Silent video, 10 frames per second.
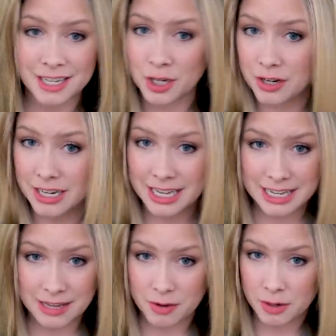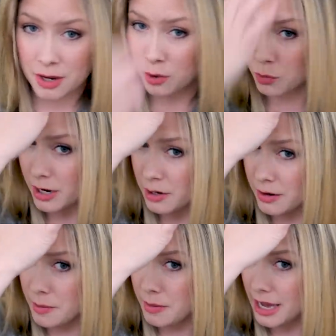you're gonna get even a greater
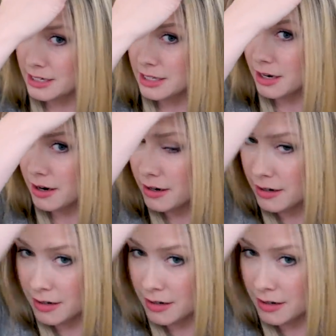impact there.